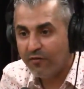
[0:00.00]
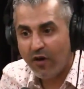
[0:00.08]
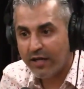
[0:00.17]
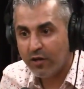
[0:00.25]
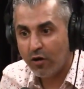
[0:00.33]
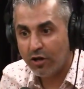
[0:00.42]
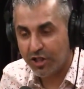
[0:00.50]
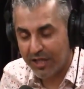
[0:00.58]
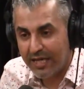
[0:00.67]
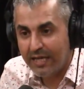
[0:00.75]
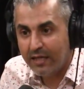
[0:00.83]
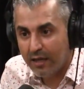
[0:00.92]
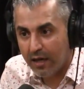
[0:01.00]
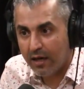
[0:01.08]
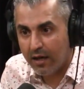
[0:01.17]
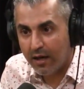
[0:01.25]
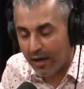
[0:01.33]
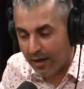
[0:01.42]
of ideology, he uh,
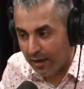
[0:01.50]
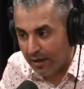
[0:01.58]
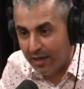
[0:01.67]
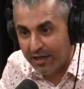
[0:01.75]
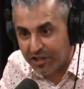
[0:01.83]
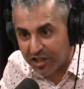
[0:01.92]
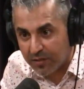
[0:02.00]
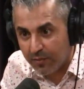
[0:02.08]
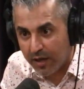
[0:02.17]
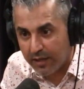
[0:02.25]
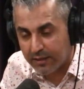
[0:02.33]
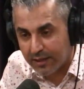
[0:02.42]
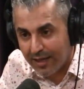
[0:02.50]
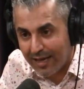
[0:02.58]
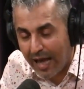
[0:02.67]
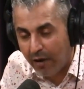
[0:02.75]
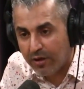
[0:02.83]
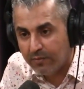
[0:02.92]
uh, uh, legitimized and
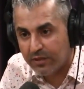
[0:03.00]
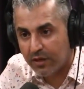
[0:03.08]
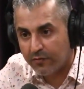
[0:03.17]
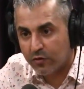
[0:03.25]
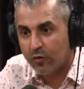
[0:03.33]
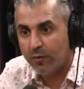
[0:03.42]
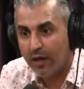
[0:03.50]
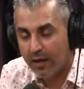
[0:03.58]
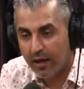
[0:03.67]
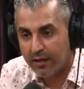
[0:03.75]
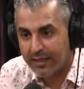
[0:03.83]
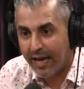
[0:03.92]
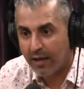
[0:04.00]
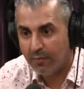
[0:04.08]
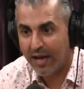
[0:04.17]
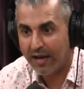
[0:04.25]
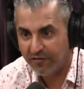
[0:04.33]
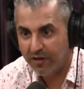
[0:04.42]
allowed himself to uh, attack a
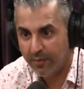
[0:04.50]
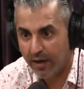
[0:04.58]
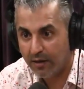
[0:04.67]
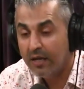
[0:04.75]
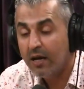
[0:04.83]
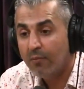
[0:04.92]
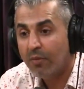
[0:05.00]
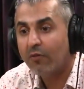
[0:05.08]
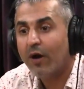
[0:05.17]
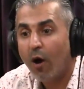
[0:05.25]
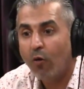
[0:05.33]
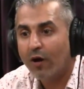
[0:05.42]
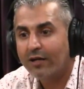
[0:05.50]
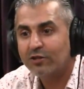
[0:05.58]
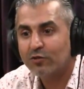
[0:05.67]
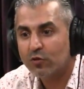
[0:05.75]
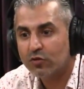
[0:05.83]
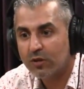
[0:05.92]
black female. By the way, oh, and she
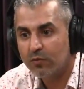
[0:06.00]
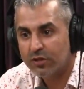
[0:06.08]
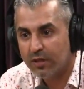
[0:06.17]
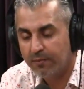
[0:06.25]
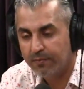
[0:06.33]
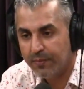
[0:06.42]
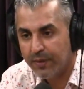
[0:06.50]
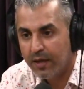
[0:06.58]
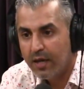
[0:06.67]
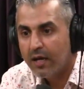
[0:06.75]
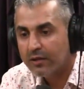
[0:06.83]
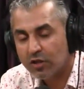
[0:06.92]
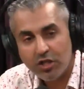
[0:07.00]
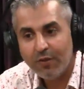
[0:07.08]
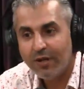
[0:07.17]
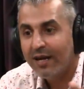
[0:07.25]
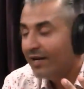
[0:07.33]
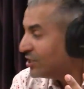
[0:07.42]
was also Muslim. So she
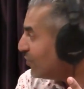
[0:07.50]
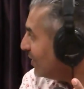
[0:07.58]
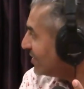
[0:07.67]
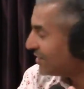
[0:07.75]
went, she went